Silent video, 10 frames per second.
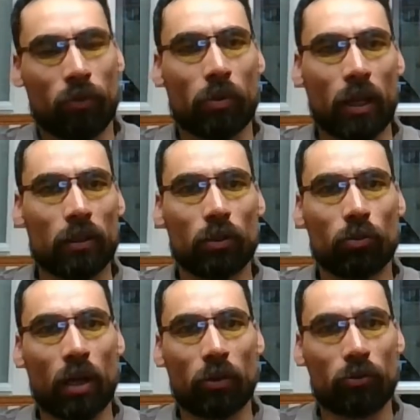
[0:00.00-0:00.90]
country to
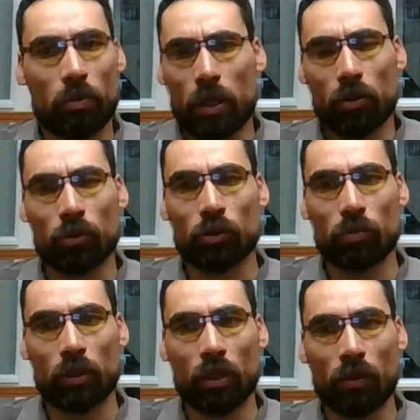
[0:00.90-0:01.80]
country might also
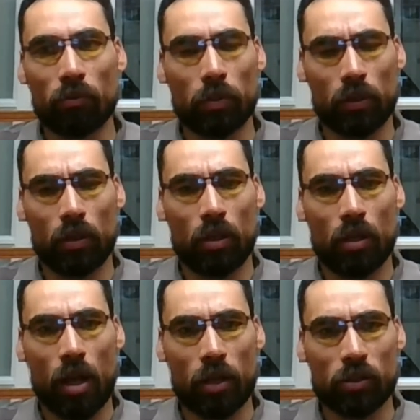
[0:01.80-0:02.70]
be tough, but
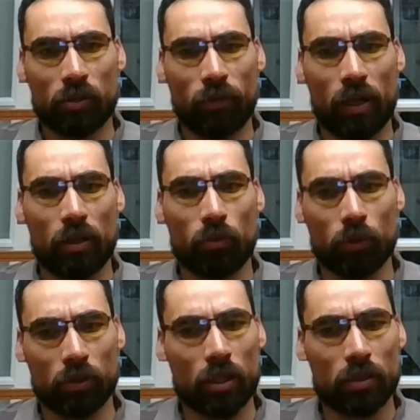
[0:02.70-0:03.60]
I just felt it
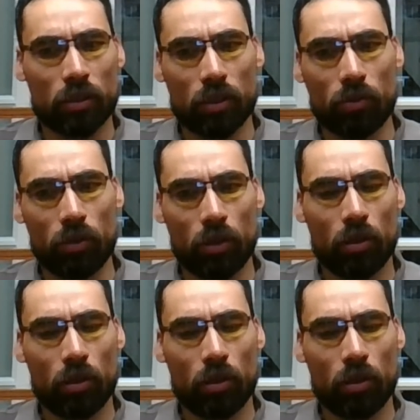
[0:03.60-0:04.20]
was necessary.